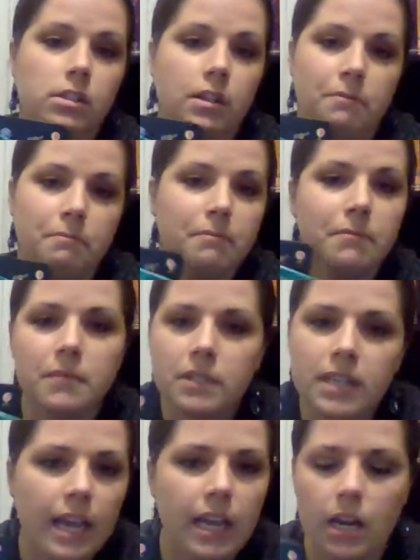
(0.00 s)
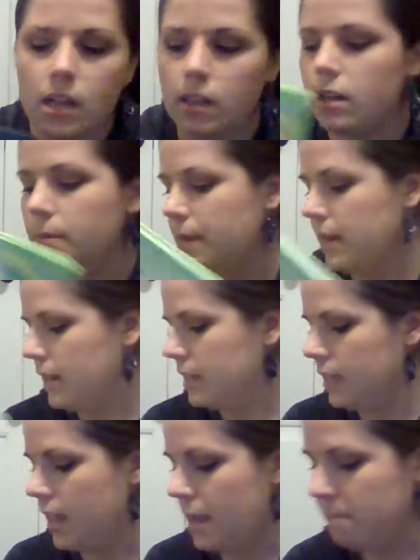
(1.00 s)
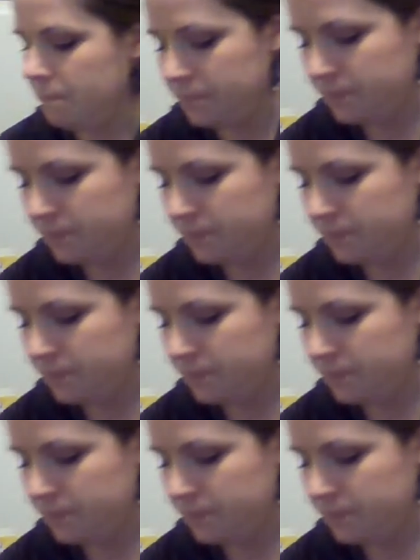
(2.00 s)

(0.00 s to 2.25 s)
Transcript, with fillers: to Taken a little bit at a time.